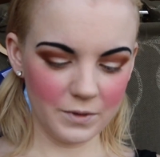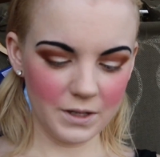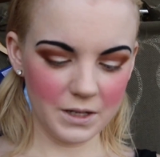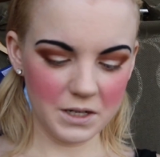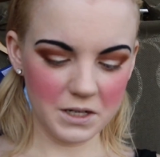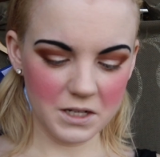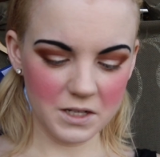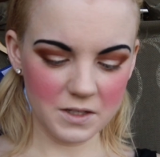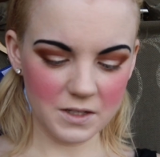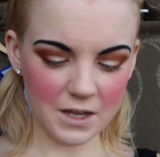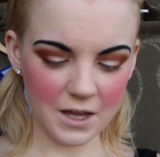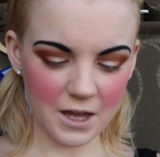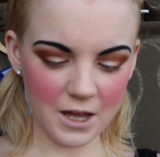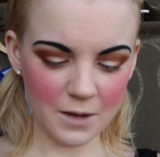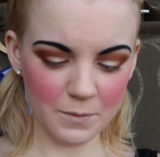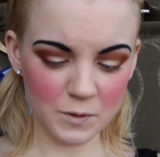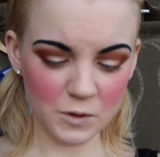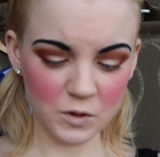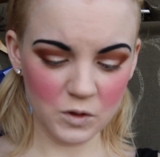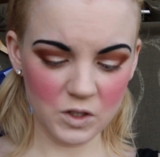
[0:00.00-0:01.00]
And it is
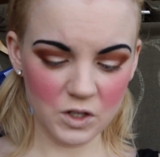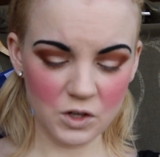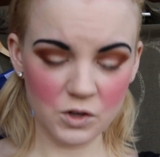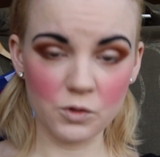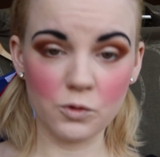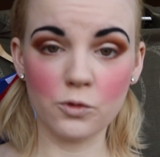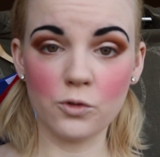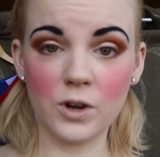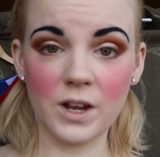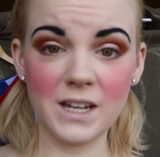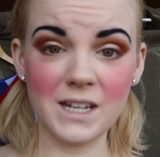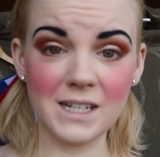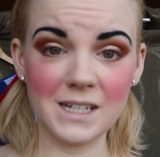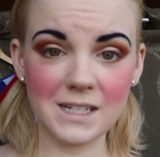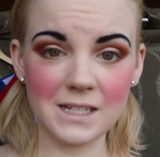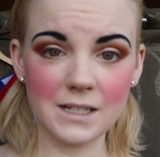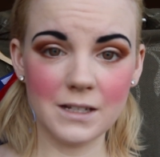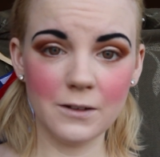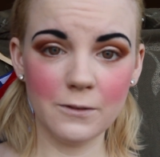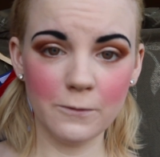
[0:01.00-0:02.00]
absolutely
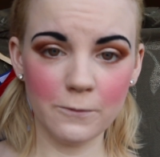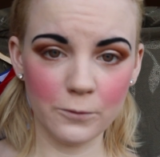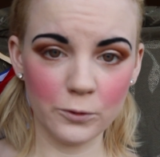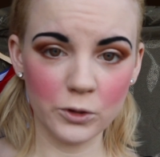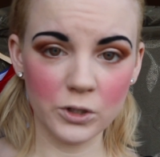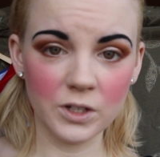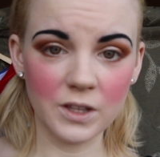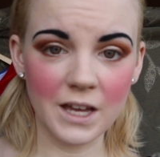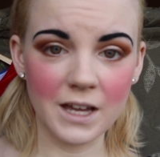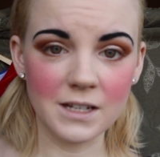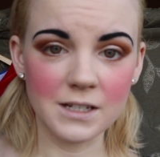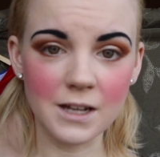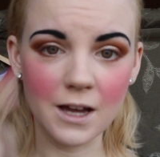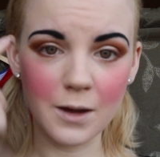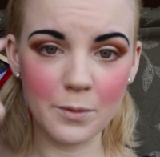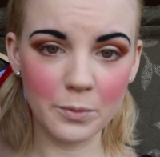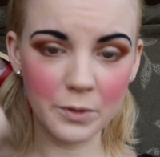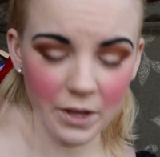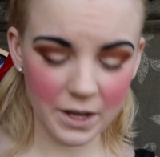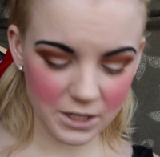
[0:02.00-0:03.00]
great for that
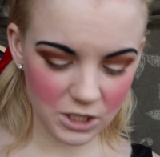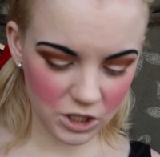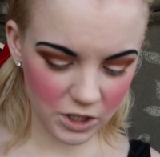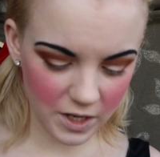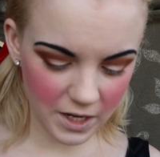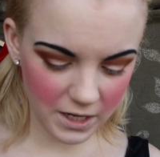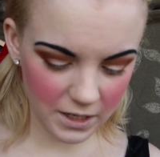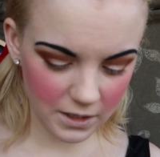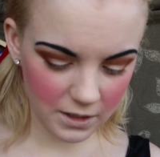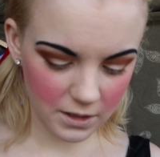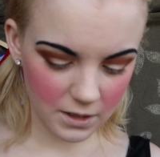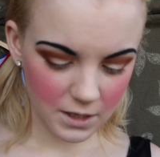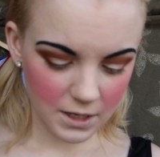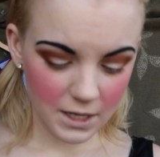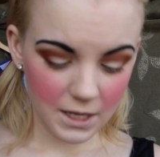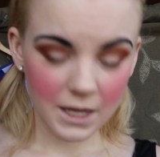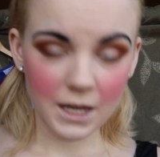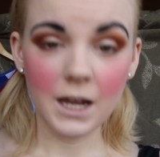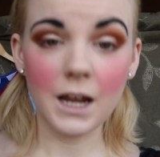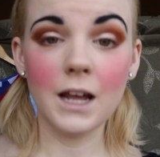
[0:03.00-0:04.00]
top lash line.
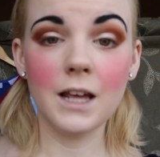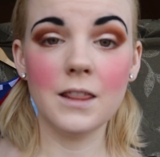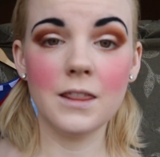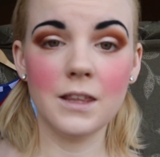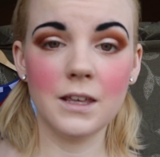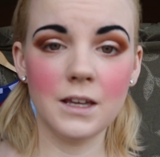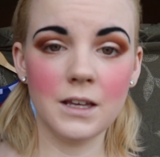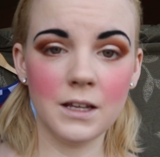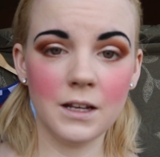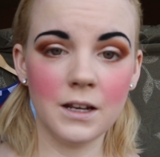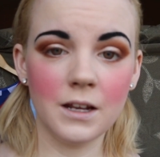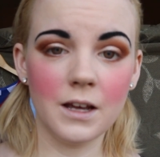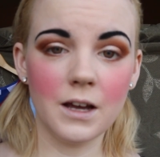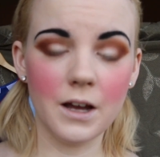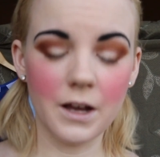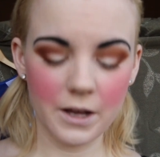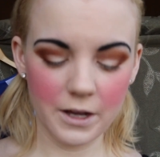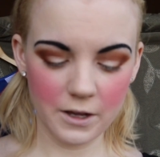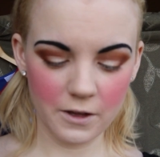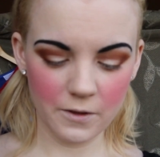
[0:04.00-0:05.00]
And then
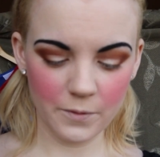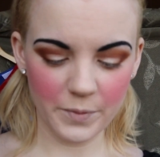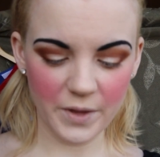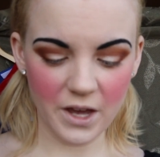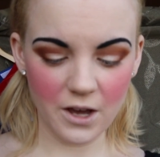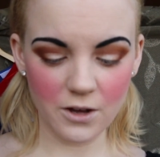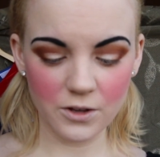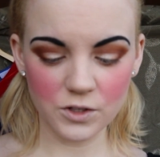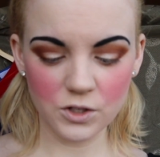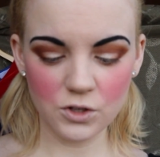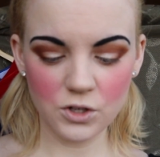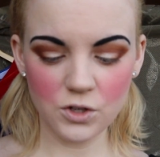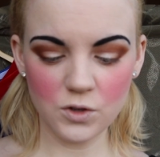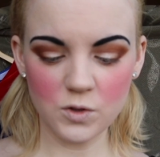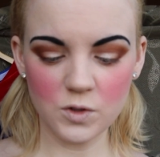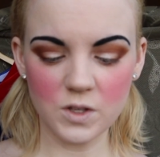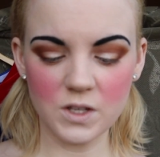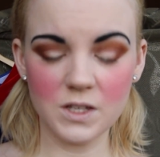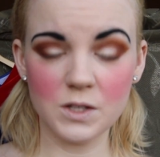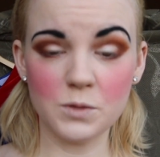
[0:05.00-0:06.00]
I also
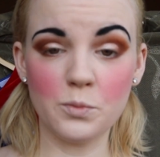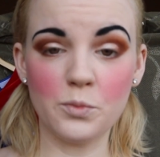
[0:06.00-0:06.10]
use this